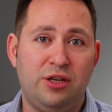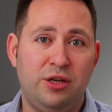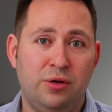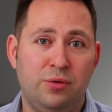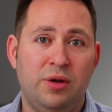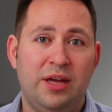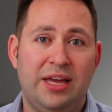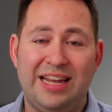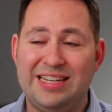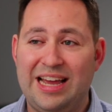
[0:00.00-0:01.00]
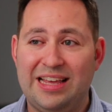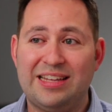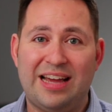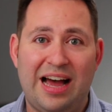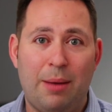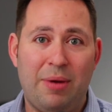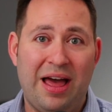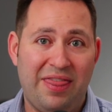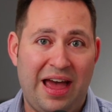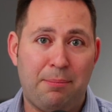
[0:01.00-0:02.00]
to you and take the time
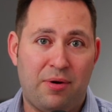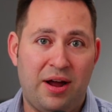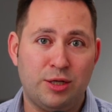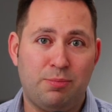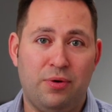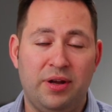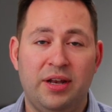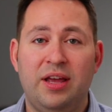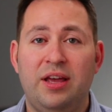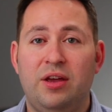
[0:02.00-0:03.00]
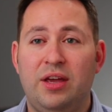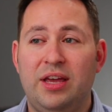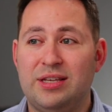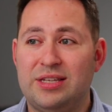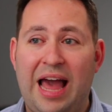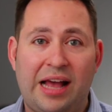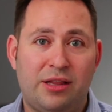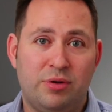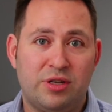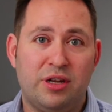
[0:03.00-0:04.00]
at that price point exactly
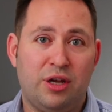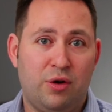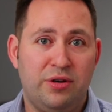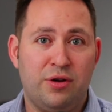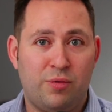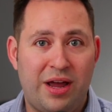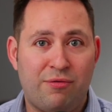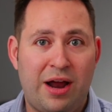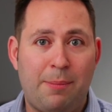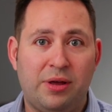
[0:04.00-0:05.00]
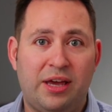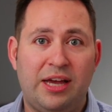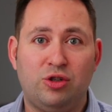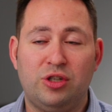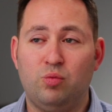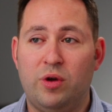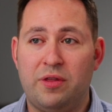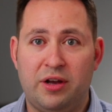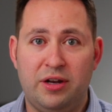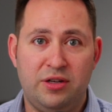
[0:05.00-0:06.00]
what's going to go into your waiver application and what they're
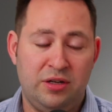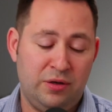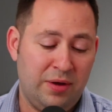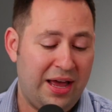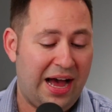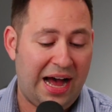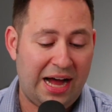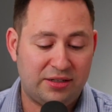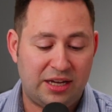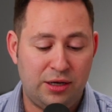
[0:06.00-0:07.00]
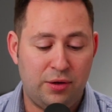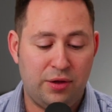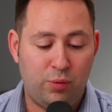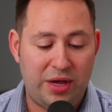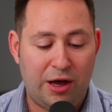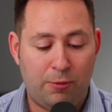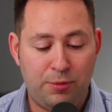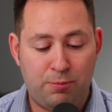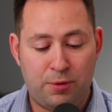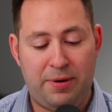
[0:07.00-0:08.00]
going to do. I'll tell you that we help
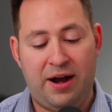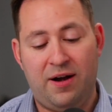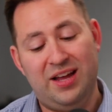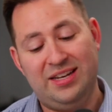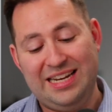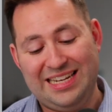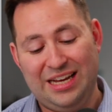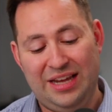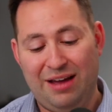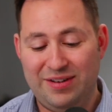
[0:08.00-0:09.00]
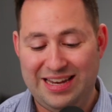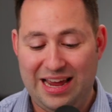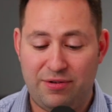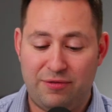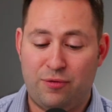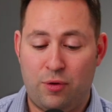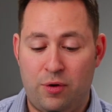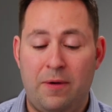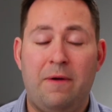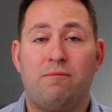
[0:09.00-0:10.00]
you prepare a detailed affidavit for
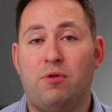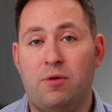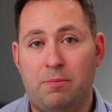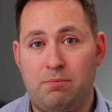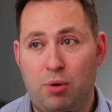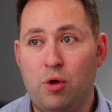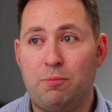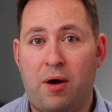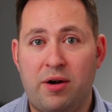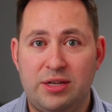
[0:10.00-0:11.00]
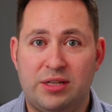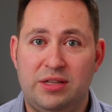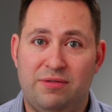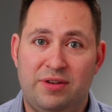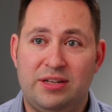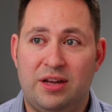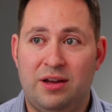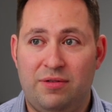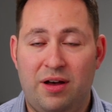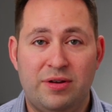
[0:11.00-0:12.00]
both parties. In the event
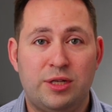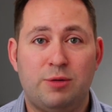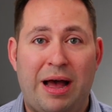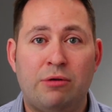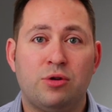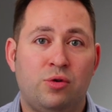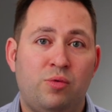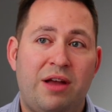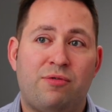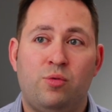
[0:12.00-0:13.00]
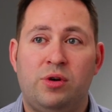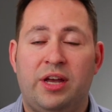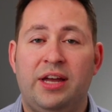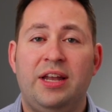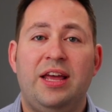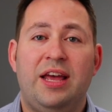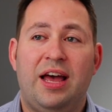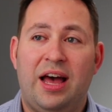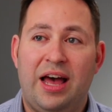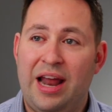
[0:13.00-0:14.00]
of a spousal waiver, we'll get
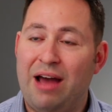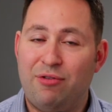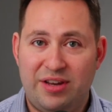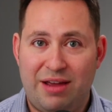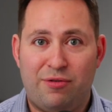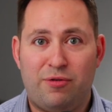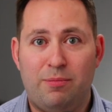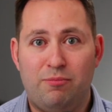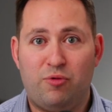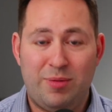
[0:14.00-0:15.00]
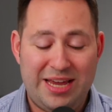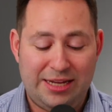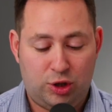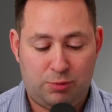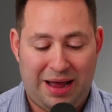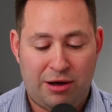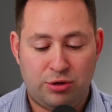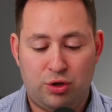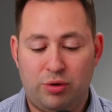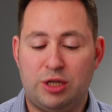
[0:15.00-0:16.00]
an affidavit from each spouse
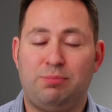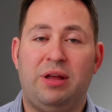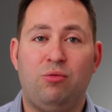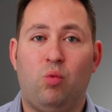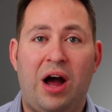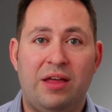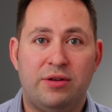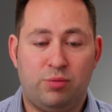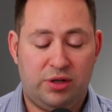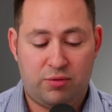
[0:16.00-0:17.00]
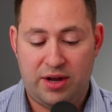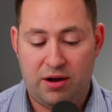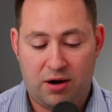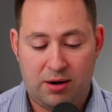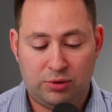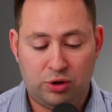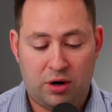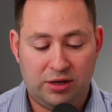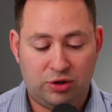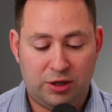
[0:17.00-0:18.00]
to explain why this would create
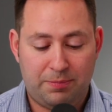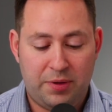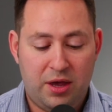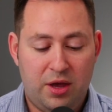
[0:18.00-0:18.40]
hardship.